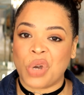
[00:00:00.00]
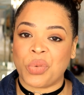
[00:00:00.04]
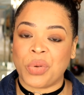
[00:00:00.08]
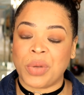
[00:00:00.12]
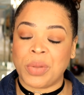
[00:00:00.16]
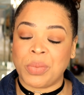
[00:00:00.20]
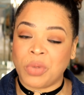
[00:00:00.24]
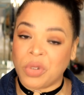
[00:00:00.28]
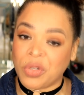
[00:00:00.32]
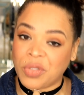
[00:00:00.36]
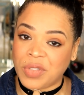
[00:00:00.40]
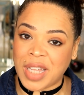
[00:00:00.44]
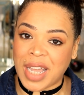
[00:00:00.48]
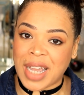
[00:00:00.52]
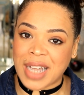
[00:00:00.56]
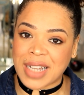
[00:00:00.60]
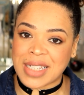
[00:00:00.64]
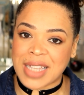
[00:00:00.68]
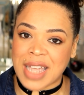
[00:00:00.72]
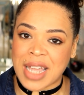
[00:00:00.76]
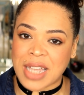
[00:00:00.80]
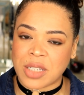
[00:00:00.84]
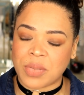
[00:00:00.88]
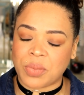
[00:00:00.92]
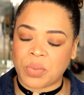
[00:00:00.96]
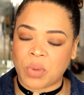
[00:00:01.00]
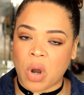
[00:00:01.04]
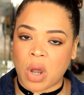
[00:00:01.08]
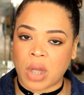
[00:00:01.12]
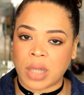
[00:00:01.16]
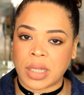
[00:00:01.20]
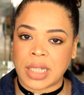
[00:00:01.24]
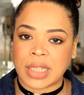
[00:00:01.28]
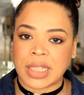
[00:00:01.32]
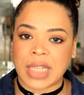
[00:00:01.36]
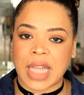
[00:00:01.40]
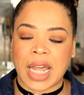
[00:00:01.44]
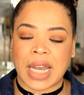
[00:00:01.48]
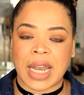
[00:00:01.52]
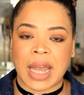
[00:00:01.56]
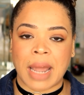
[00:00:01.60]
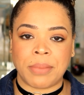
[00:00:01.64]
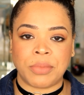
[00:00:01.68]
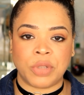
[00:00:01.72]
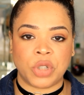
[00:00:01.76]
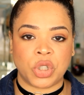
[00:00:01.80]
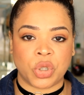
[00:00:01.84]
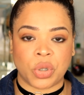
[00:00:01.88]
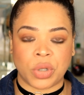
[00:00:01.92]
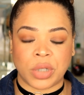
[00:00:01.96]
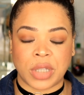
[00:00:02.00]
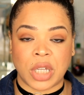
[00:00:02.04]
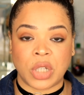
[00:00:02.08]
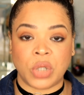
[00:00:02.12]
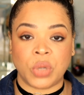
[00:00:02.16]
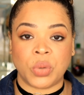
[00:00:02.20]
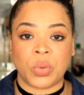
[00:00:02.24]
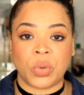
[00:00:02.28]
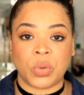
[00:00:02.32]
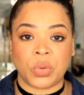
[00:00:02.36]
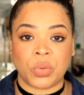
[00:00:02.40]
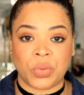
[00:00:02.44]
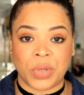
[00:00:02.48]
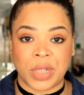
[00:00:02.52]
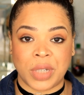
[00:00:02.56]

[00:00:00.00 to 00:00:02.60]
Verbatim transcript: Remove the excess product and I'm sure that you will